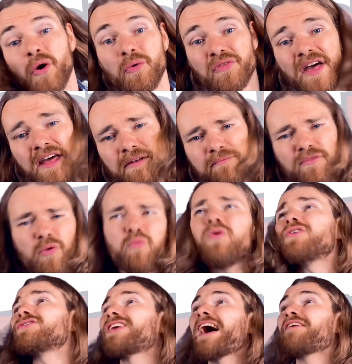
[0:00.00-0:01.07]
then,
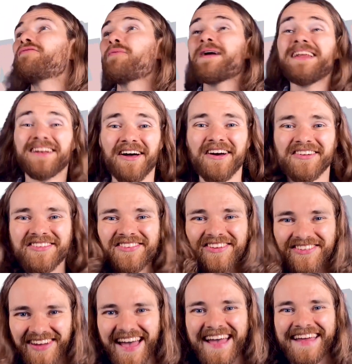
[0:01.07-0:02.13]
what have we learned
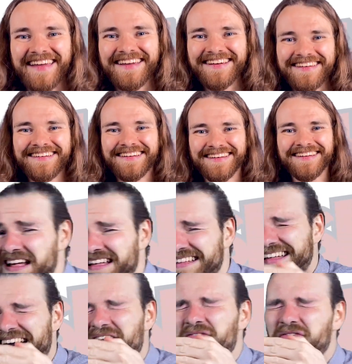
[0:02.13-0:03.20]
today?
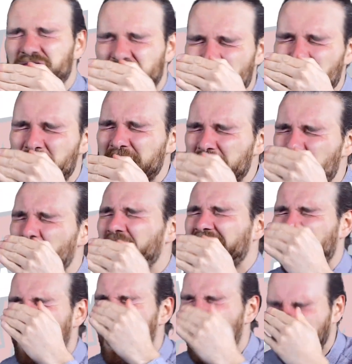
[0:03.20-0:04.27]
Following Monica
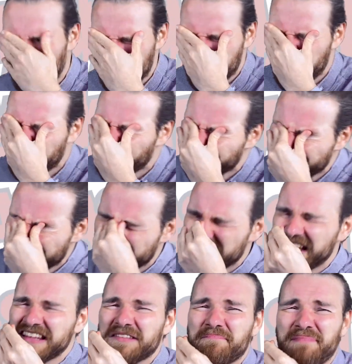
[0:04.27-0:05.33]
home
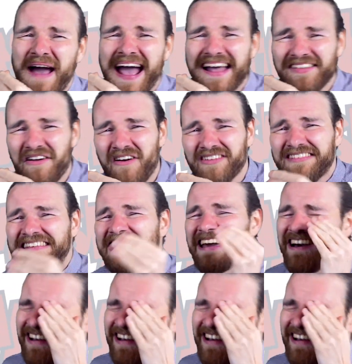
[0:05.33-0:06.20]
is a bad idea.